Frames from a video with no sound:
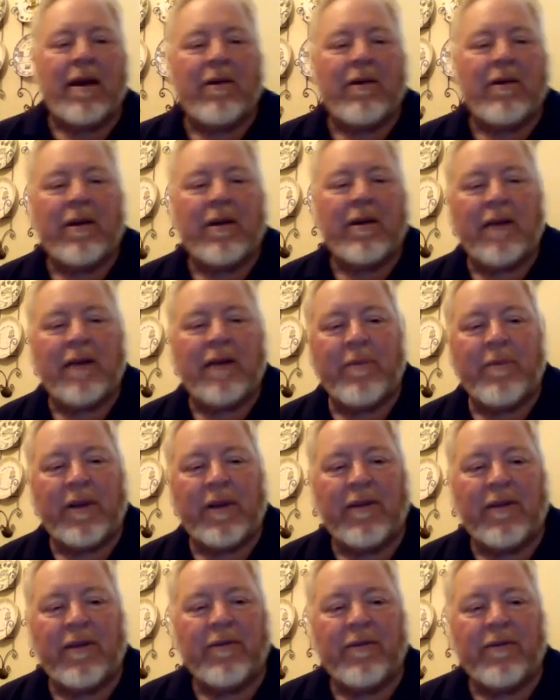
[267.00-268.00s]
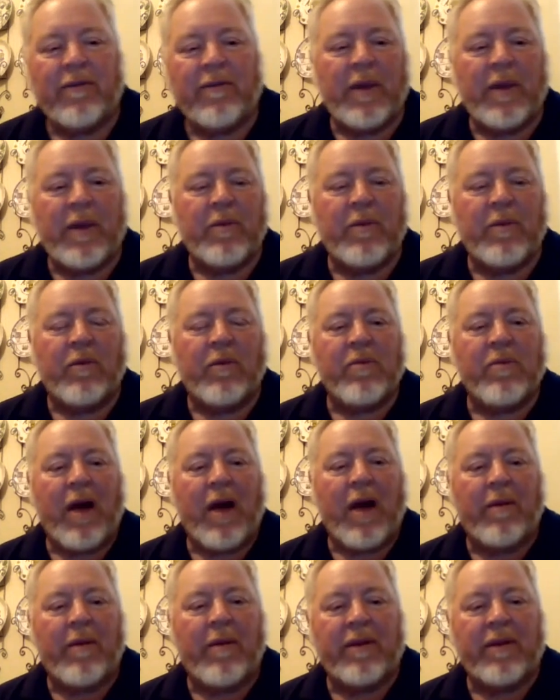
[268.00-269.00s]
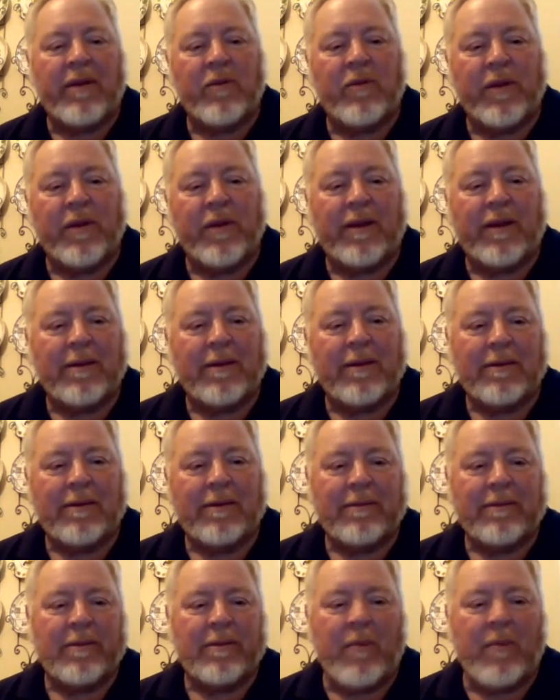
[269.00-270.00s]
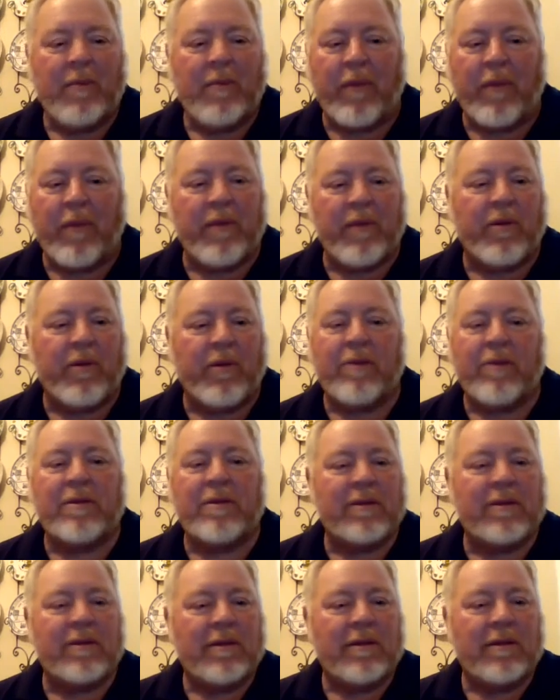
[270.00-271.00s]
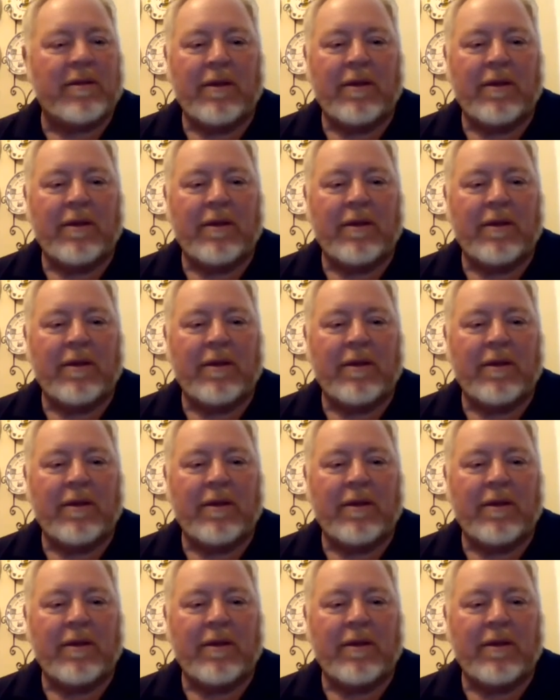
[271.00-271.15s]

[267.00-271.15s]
because I believe people will probably be doing memory books,